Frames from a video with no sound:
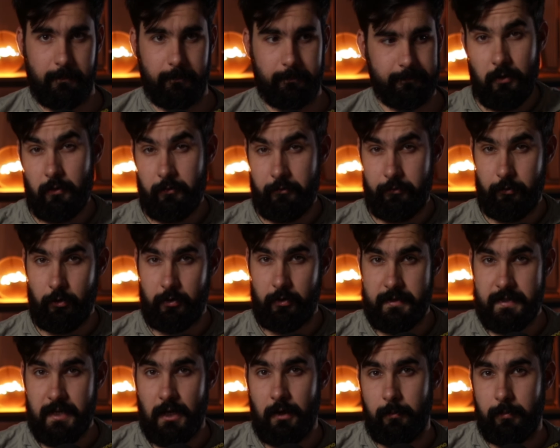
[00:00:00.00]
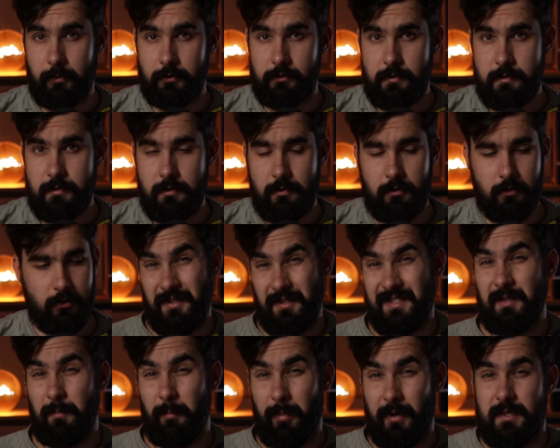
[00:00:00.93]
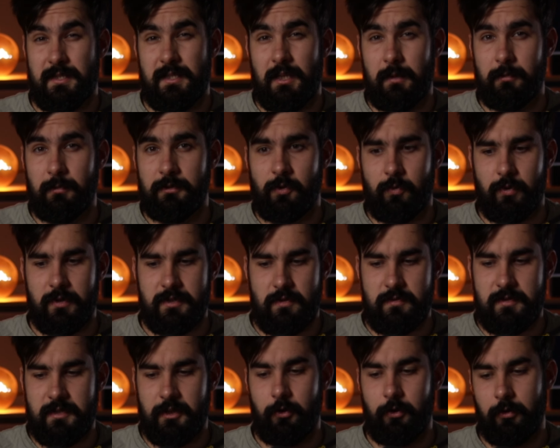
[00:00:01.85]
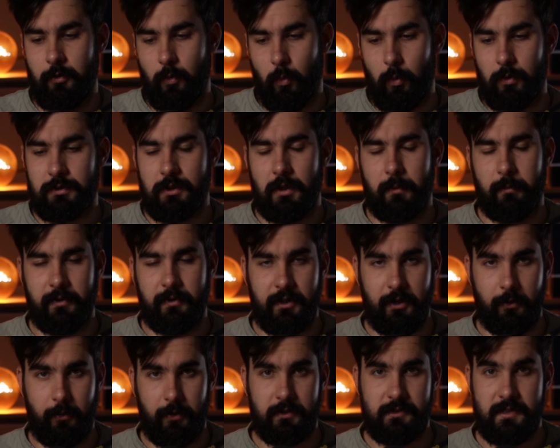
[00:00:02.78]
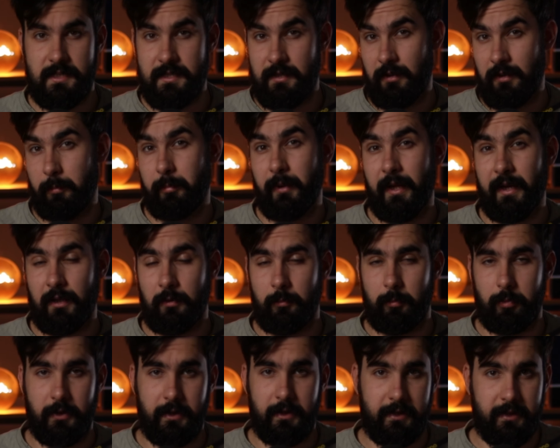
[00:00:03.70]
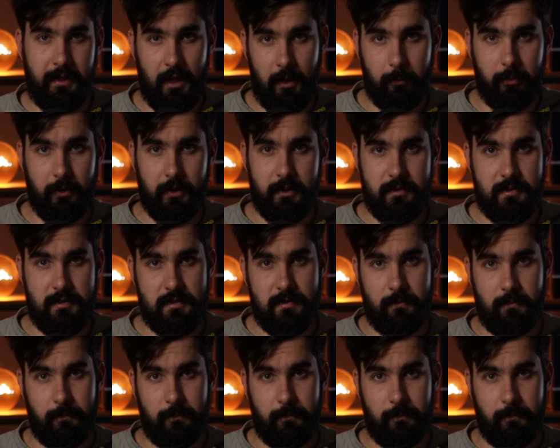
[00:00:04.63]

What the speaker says: Here are a few examples. What's the best email address to send you the welcome materials and the plug-and-play templates?